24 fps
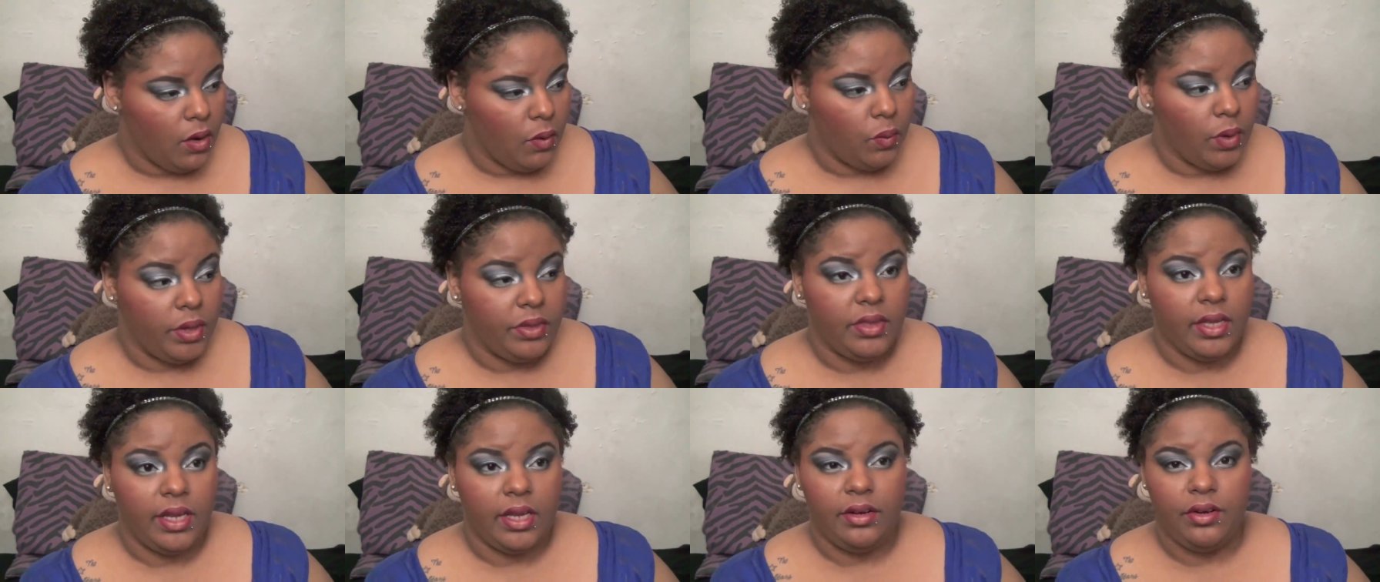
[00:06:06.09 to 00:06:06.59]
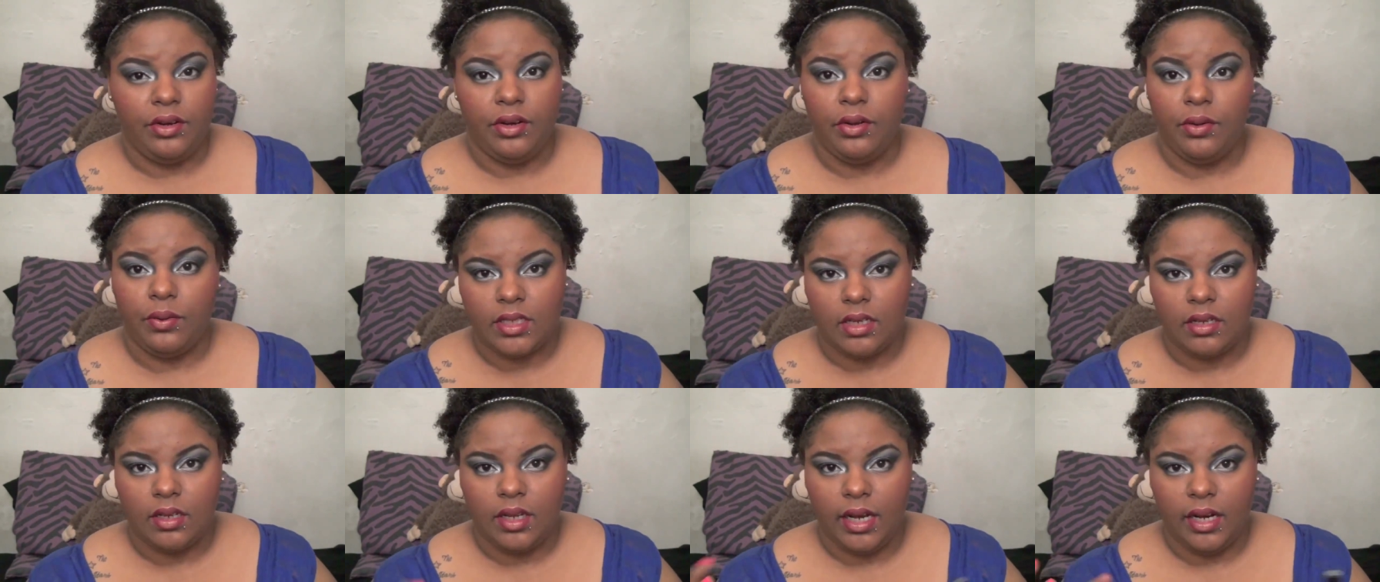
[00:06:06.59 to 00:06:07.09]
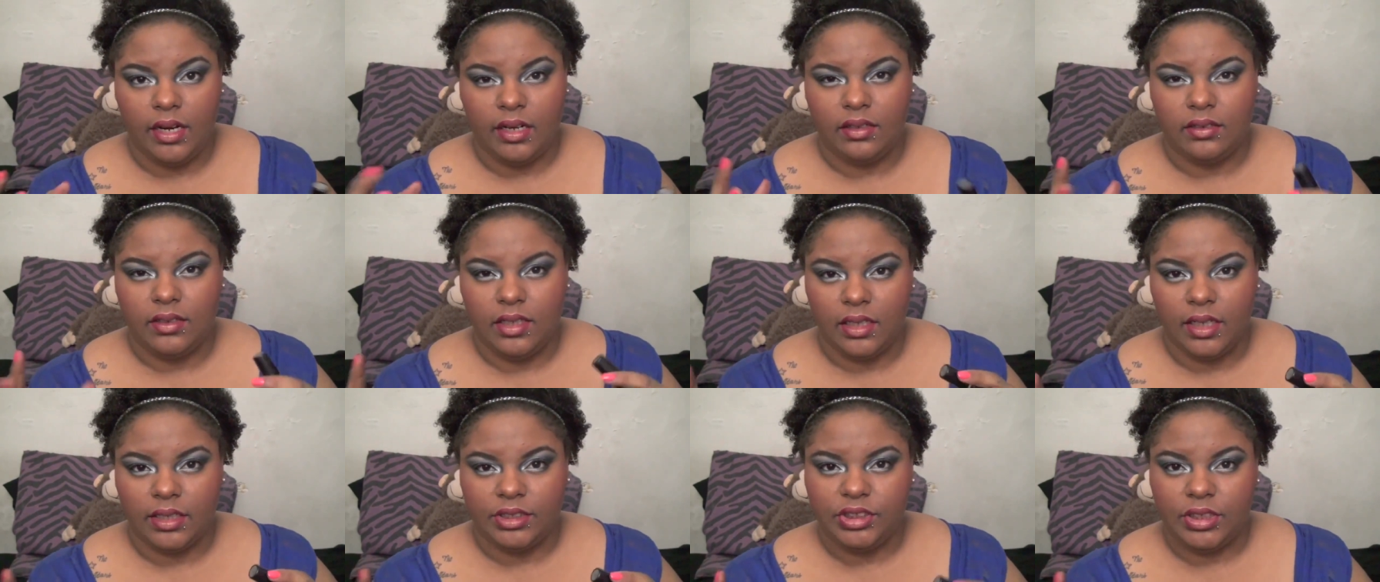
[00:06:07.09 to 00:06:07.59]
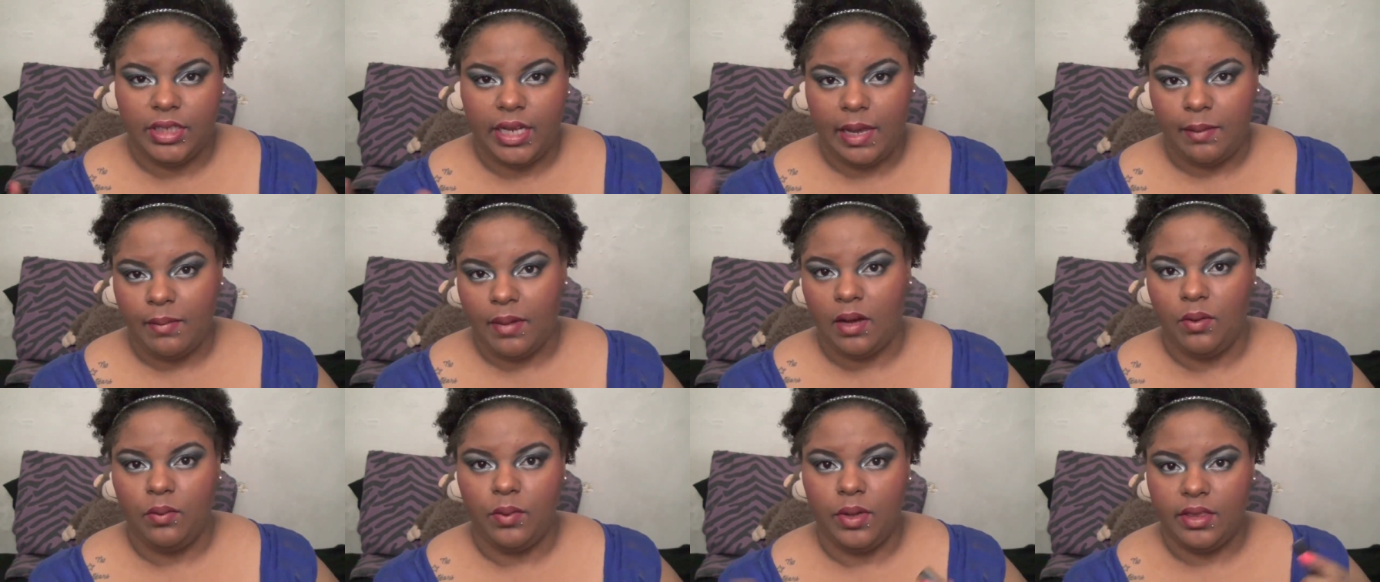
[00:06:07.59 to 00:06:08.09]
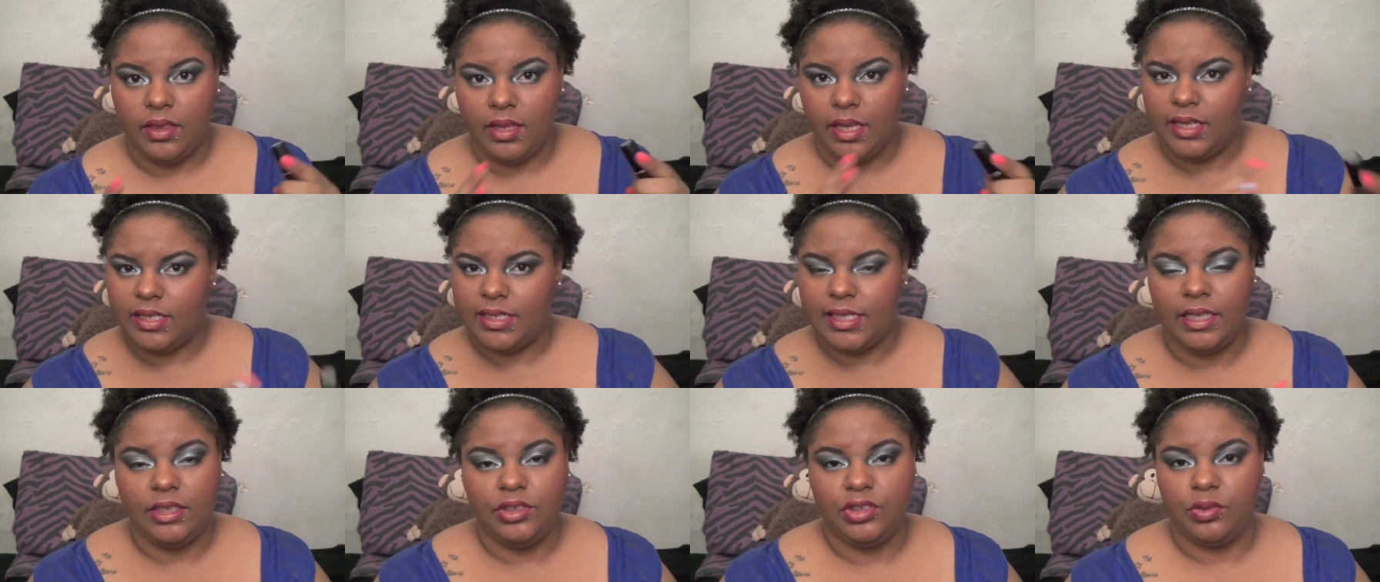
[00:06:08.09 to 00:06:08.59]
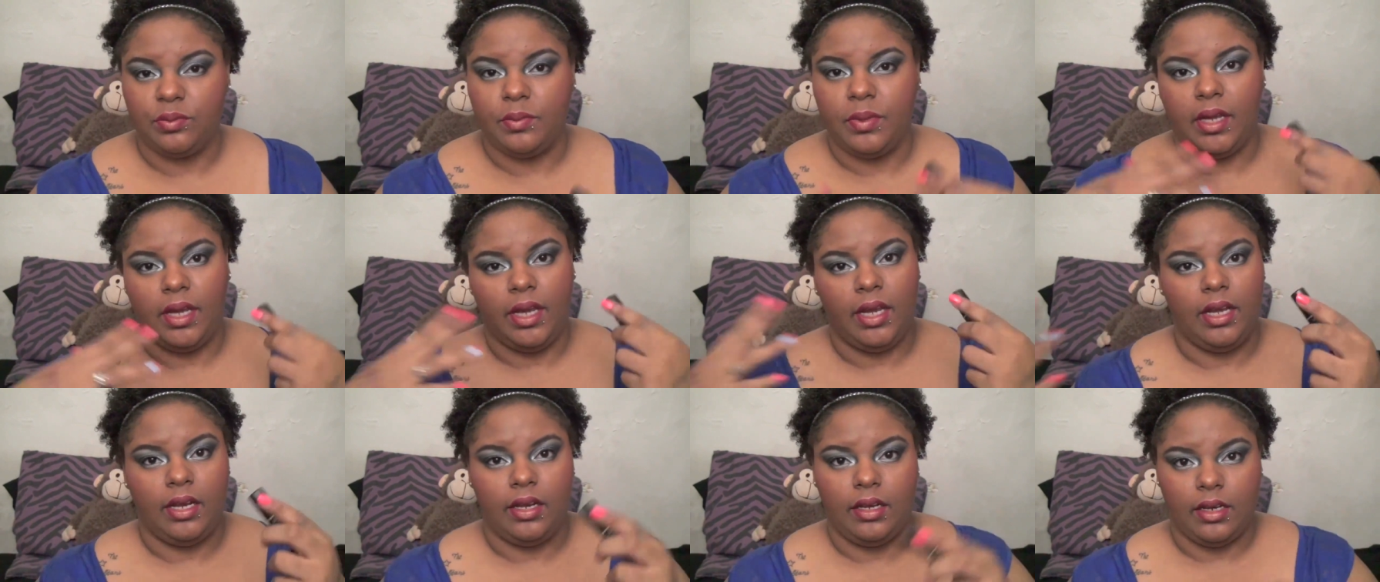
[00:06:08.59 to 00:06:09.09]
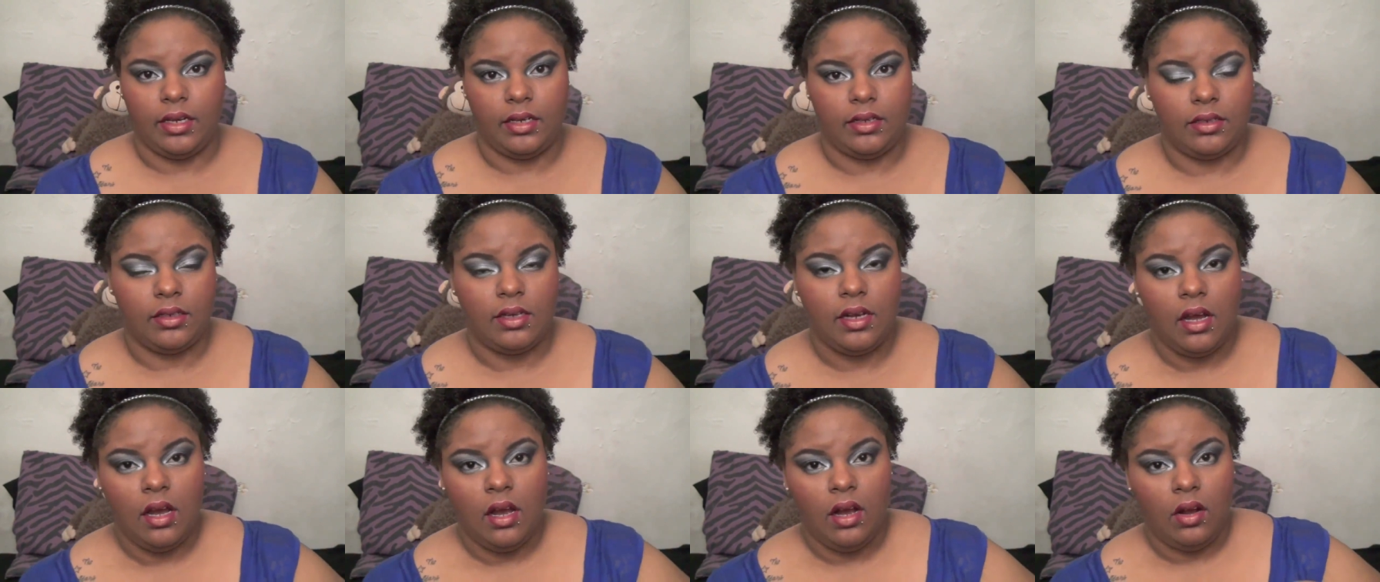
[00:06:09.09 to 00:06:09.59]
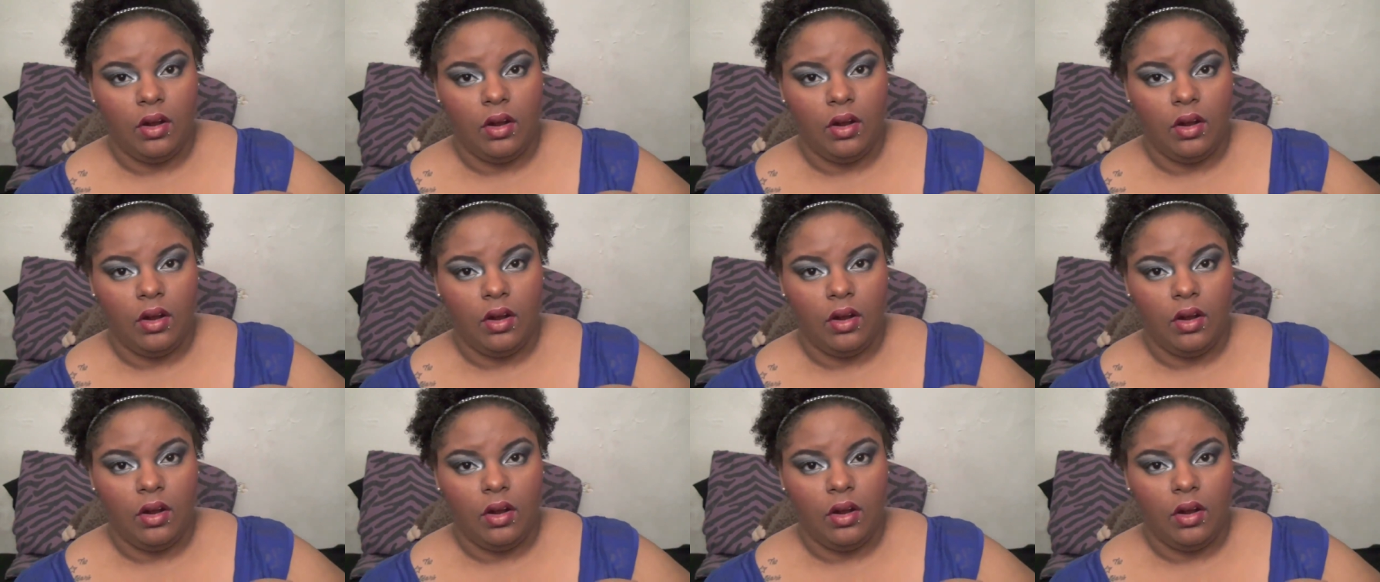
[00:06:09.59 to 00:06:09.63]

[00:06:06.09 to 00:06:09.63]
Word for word: when that new kind of collection came out with like Saint Germain and